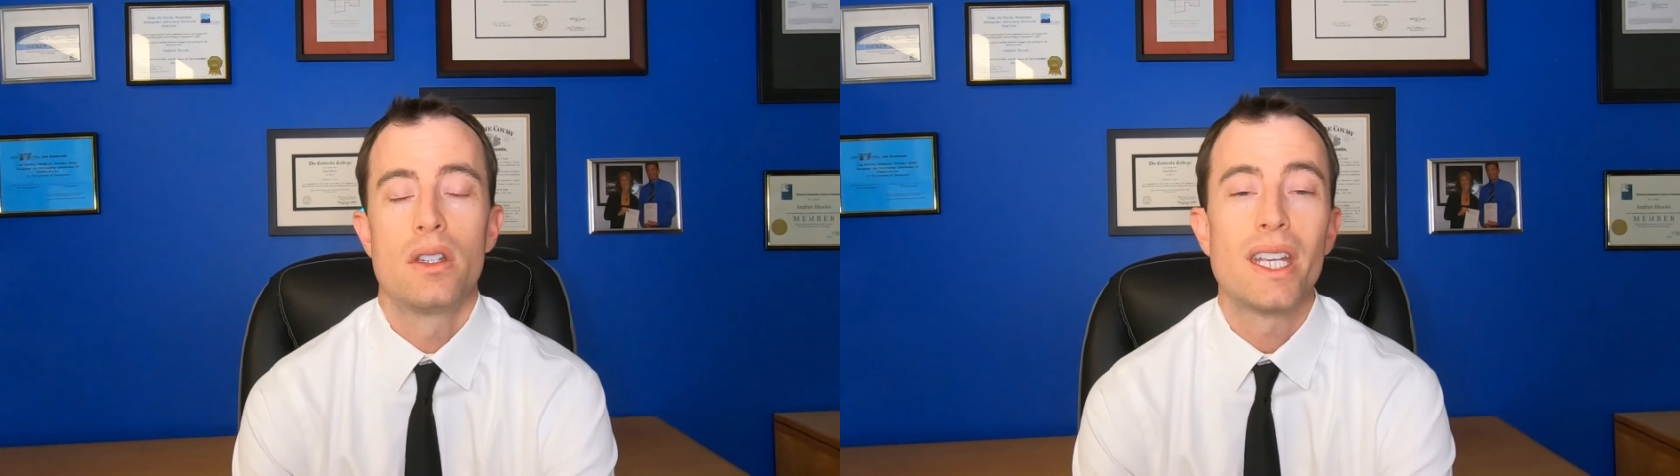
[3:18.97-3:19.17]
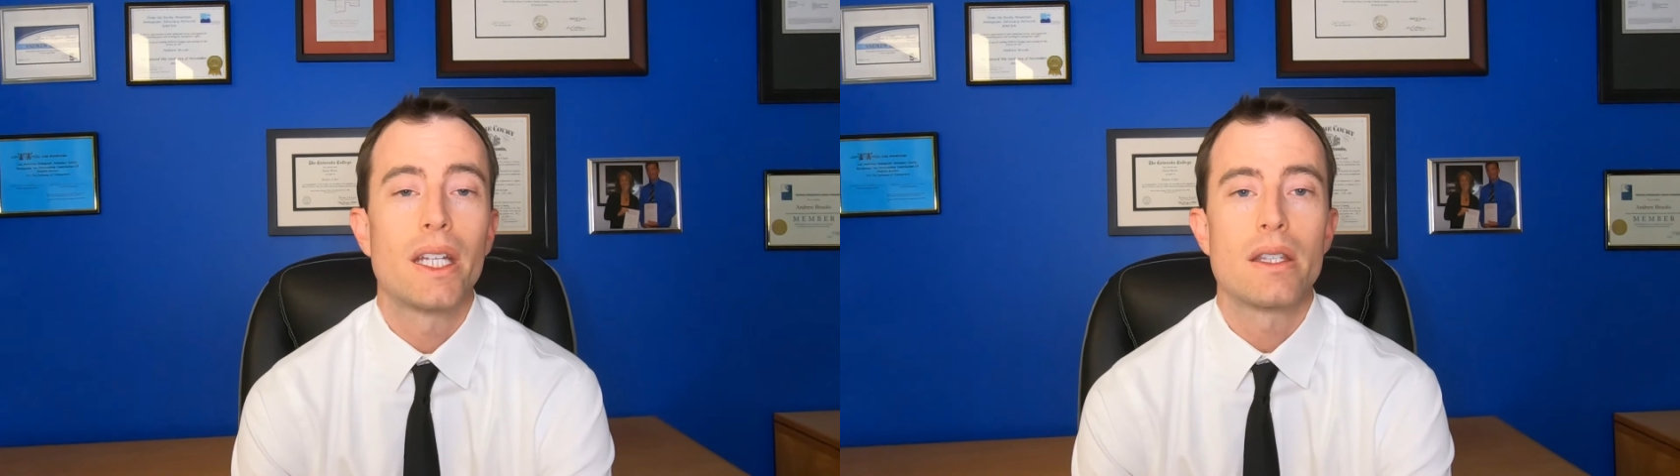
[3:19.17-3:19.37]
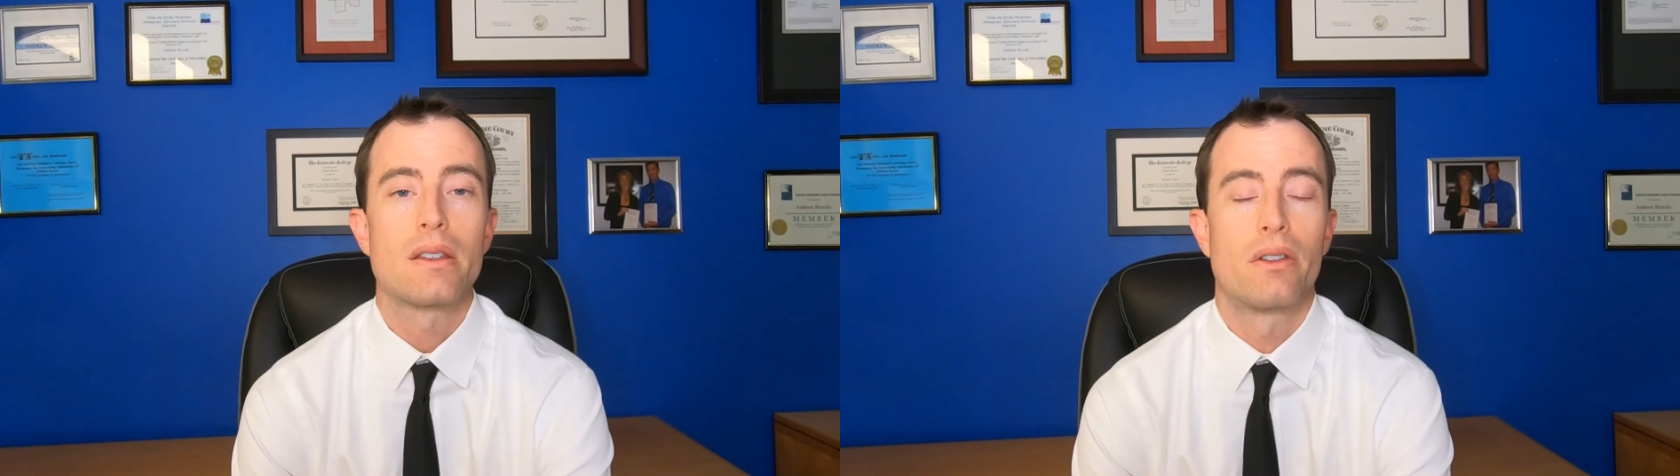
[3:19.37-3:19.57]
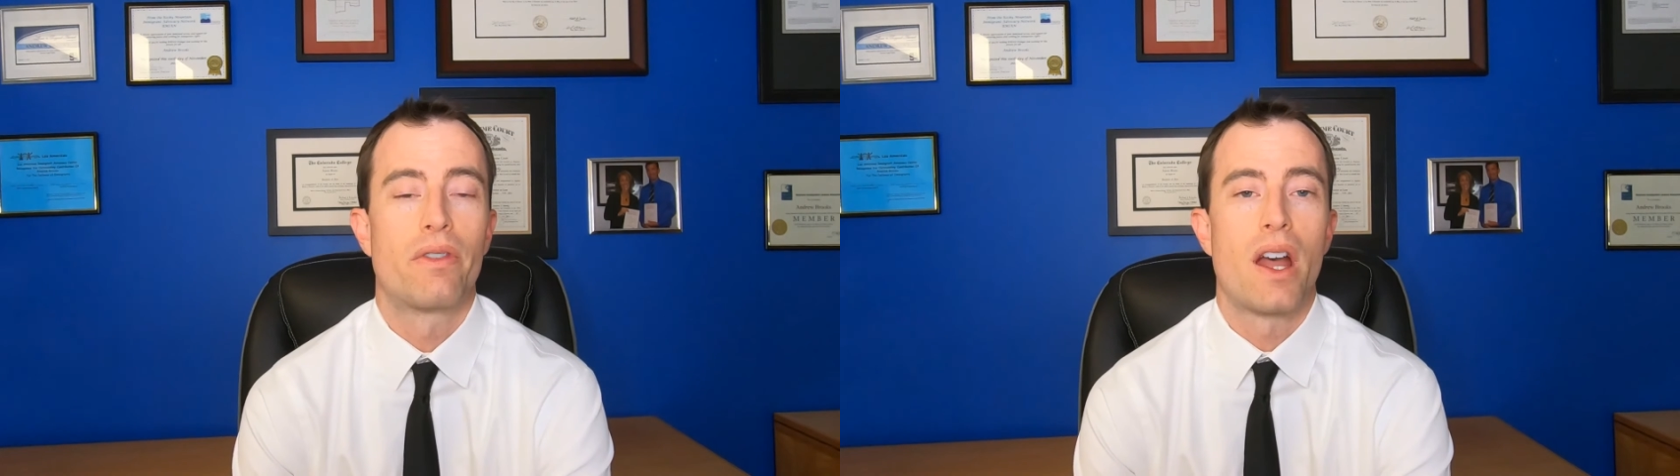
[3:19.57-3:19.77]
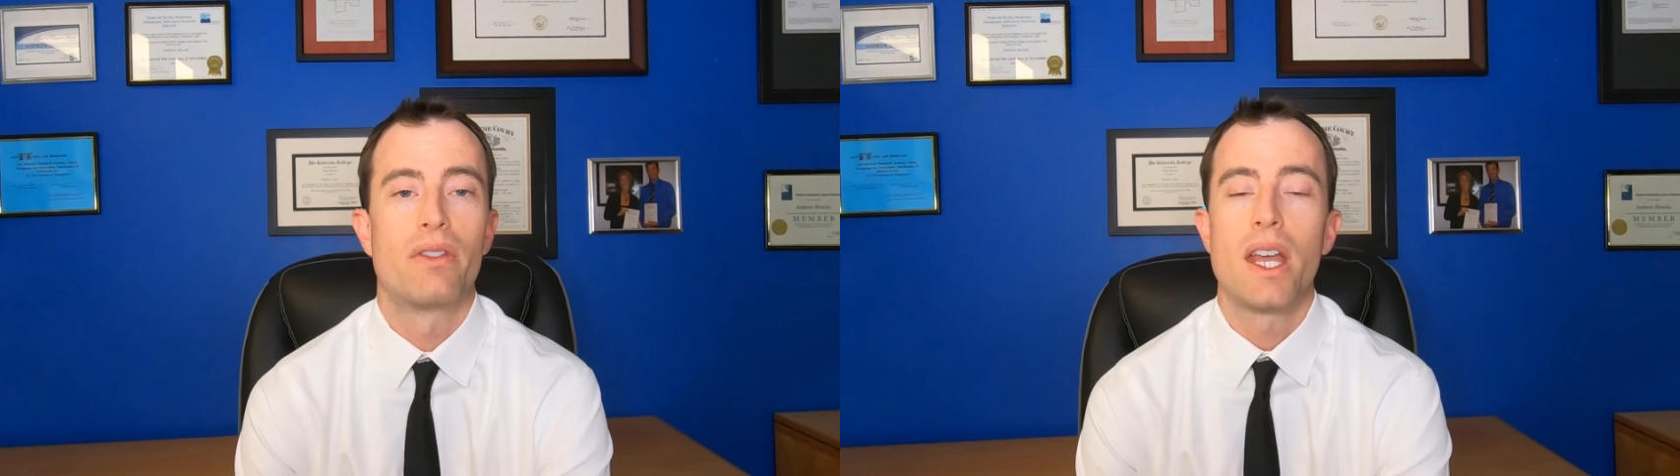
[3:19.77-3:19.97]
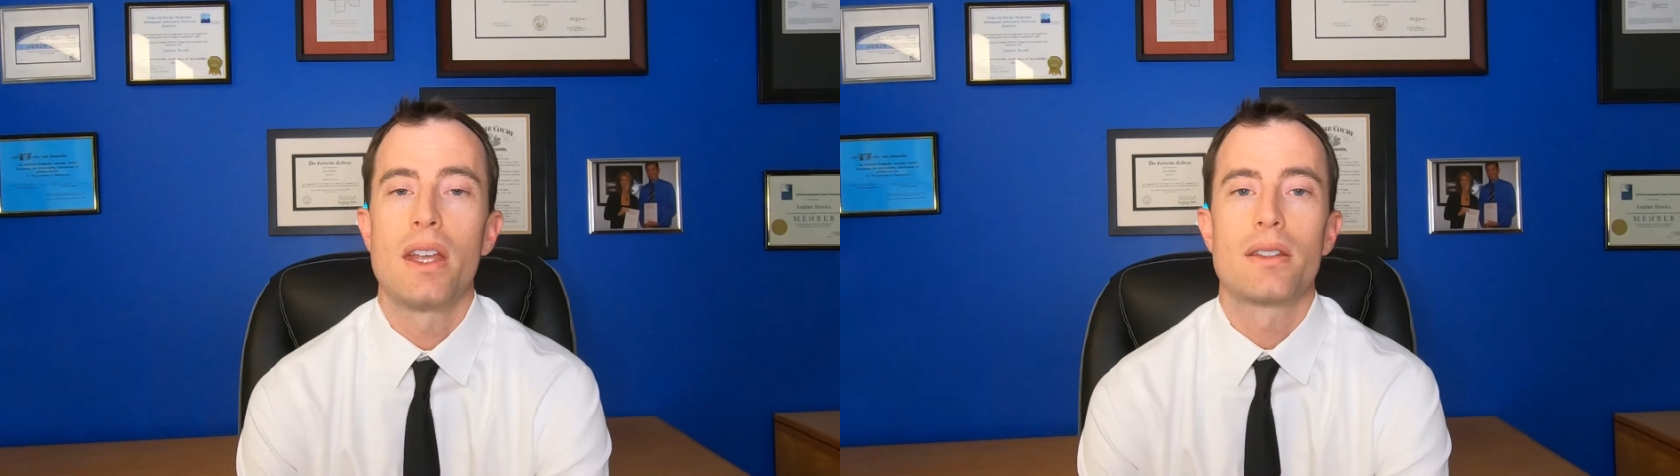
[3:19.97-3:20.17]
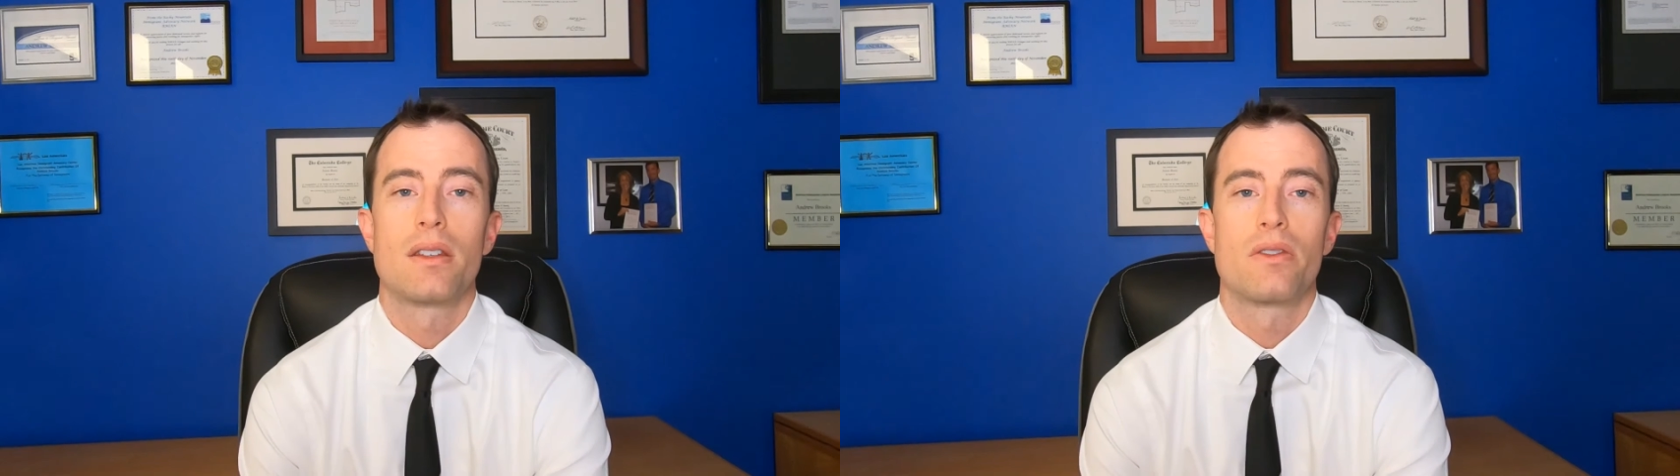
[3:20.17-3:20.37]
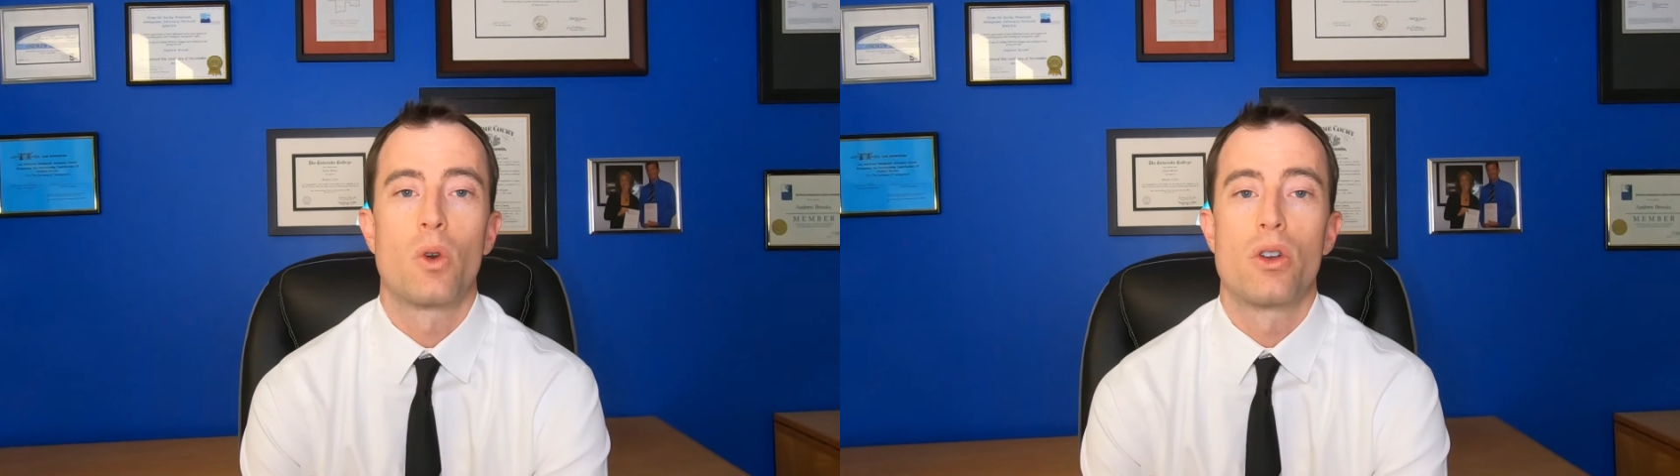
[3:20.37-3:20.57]
tickets or 5
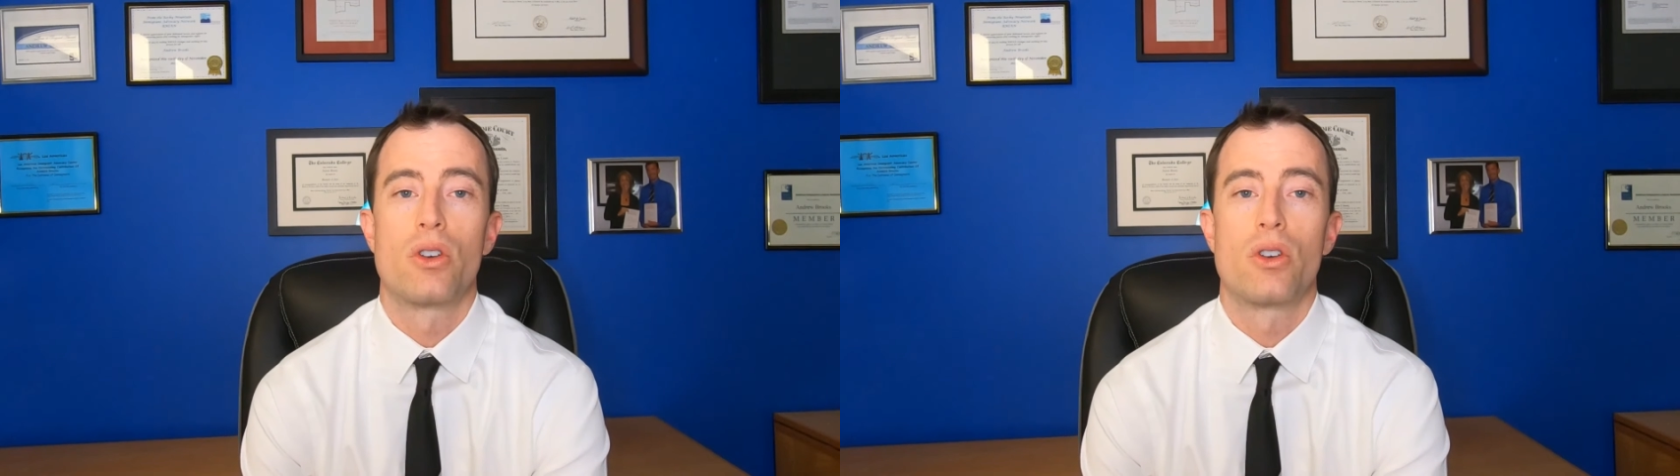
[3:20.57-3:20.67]
cases for